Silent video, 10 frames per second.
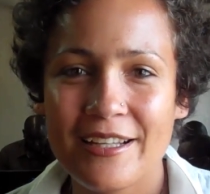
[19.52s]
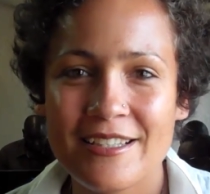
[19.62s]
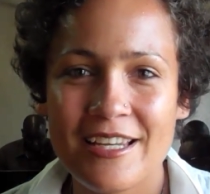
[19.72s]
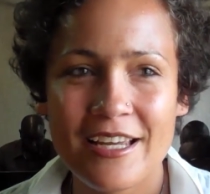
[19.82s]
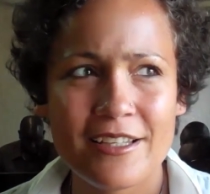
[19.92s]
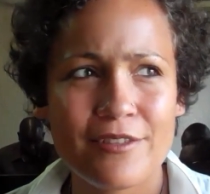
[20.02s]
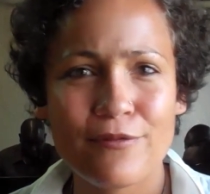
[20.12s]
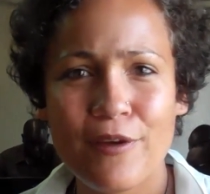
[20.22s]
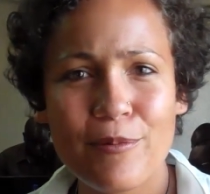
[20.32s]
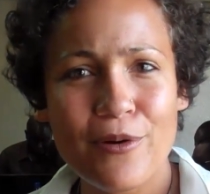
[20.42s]
Today is
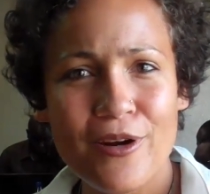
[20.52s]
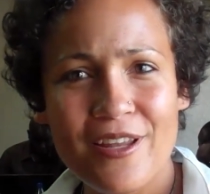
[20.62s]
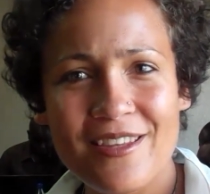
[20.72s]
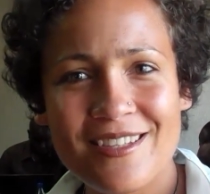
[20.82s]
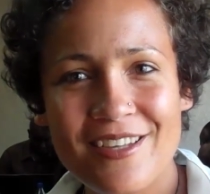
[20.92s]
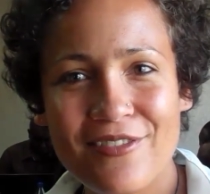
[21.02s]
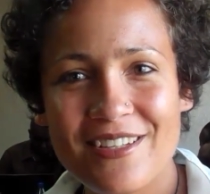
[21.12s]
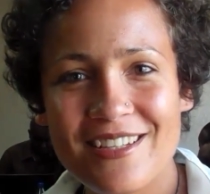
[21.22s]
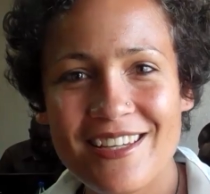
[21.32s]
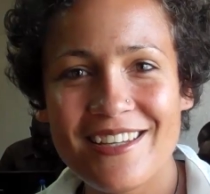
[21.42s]
February the
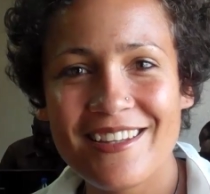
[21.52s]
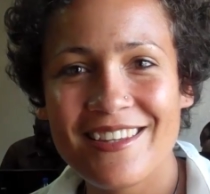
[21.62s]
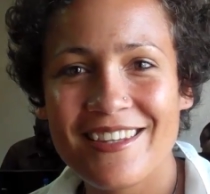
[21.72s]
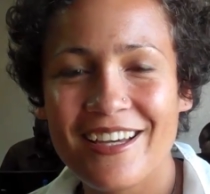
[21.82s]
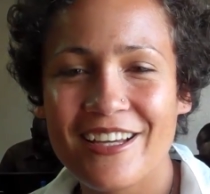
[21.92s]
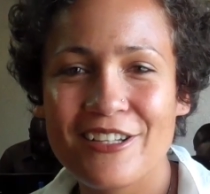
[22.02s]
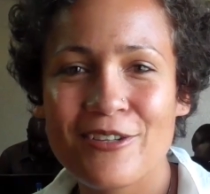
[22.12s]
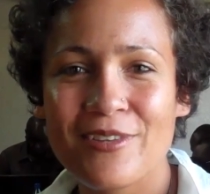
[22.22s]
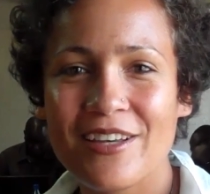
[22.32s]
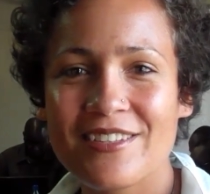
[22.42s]
17th,
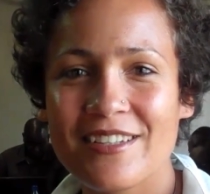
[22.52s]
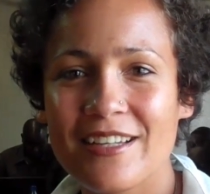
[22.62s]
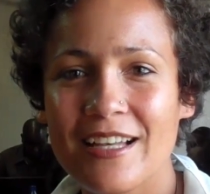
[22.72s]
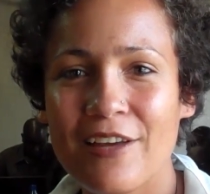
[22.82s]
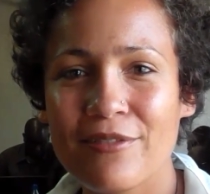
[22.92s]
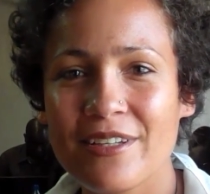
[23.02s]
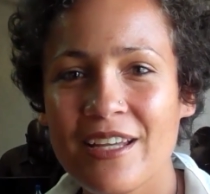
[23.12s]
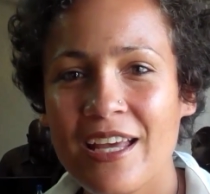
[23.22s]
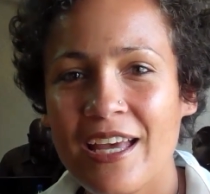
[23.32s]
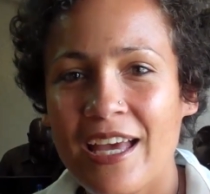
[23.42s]
2011,
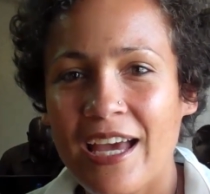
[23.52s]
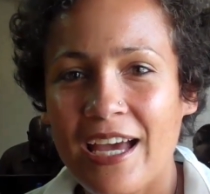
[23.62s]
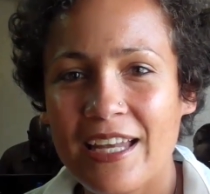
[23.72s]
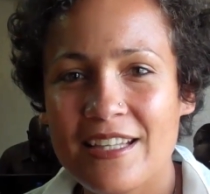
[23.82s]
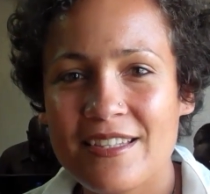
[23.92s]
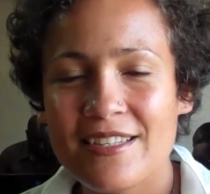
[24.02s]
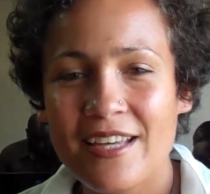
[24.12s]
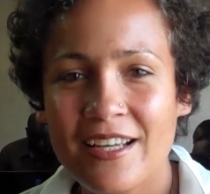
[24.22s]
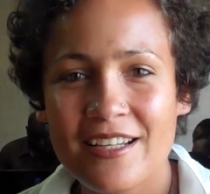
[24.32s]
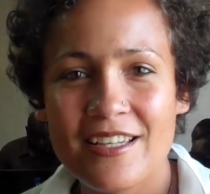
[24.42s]
and it's the
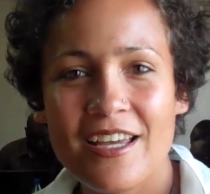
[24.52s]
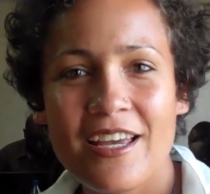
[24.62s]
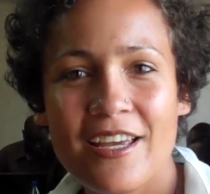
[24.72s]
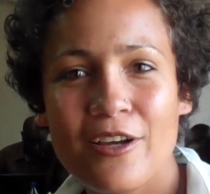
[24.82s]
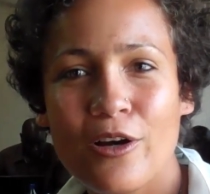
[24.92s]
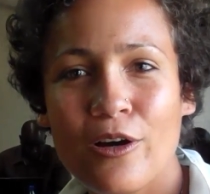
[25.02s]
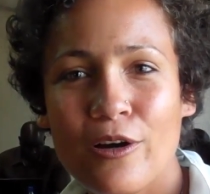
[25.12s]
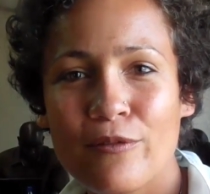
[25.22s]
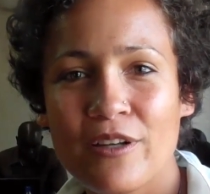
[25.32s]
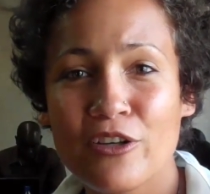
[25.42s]
second day
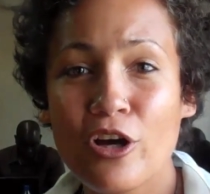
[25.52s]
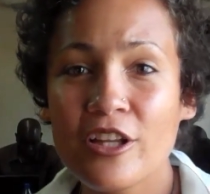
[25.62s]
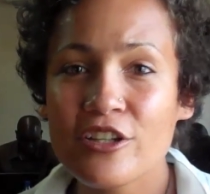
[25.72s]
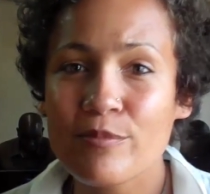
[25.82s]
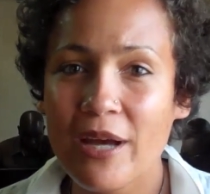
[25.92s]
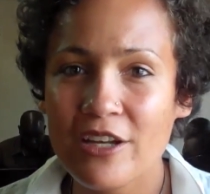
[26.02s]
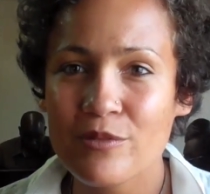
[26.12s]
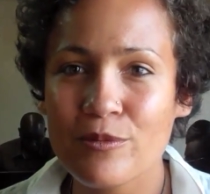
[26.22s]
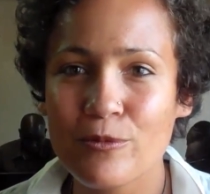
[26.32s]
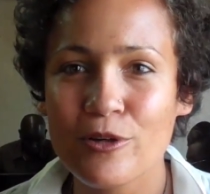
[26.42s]
of a knowledge
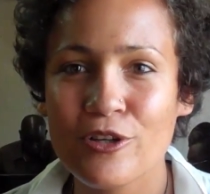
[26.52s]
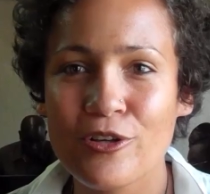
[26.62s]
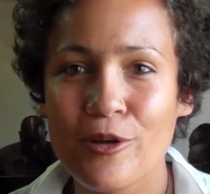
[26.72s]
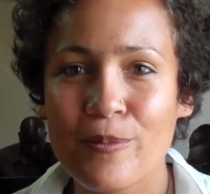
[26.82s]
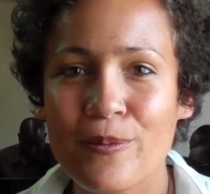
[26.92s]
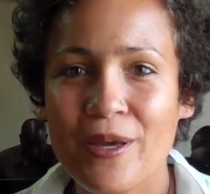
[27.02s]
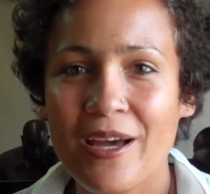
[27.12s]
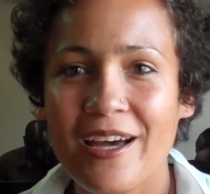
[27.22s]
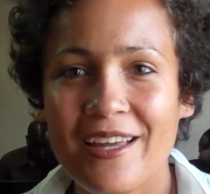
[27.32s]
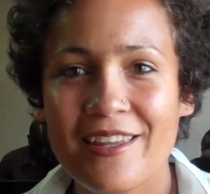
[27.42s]
management workshop
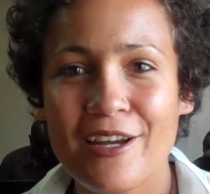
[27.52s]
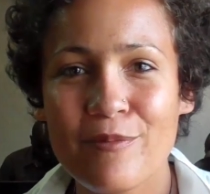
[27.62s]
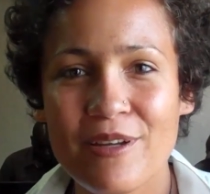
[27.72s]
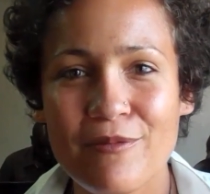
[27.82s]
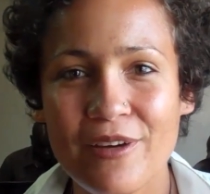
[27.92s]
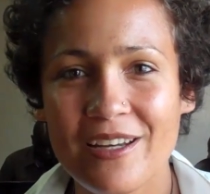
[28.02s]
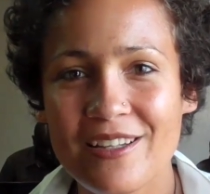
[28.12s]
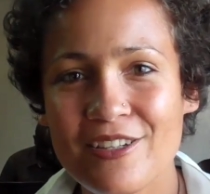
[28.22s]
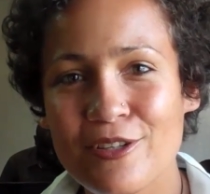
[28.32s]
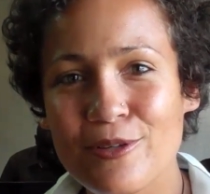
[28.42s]
that I've been
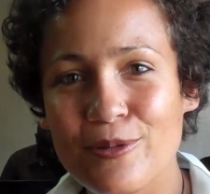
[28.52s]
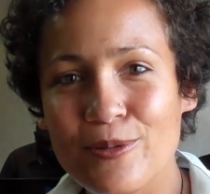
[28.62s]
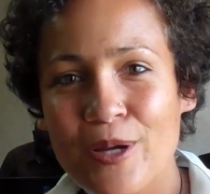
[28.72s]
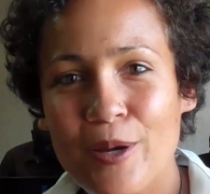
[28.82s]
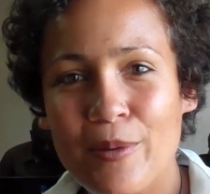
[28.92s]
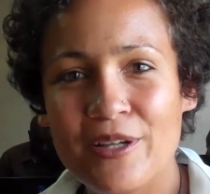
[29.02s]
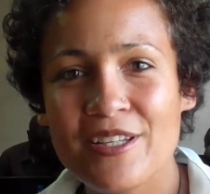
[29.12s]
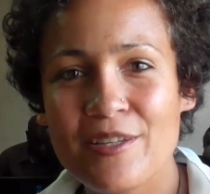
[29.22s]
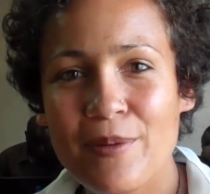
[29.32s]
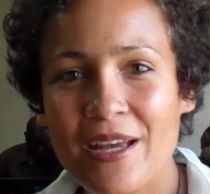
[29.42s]
invited to
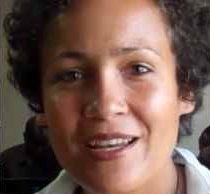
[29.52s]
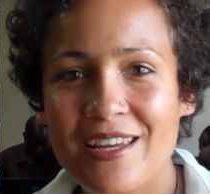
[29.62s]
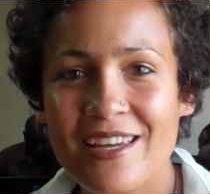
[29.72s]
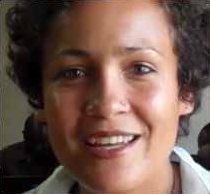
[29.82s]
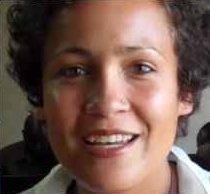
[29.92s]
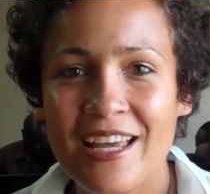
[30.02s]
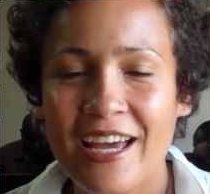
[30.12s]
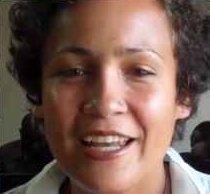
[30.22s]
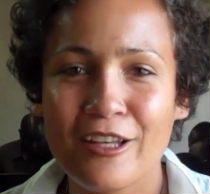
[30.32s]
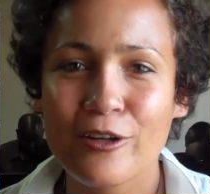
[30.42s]
participate in
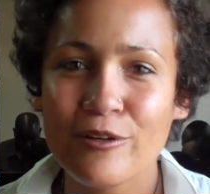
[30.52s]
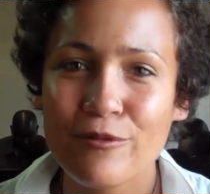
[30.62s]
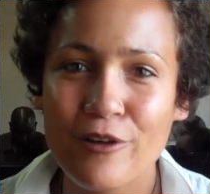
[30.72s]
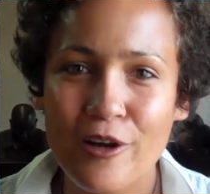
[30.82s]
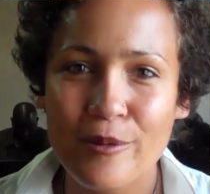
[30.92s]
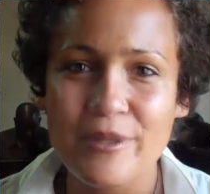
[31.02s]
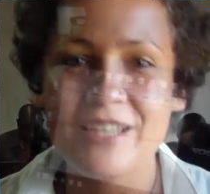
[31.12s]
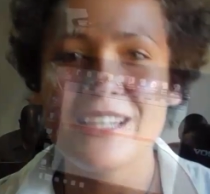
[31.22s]
and learn from and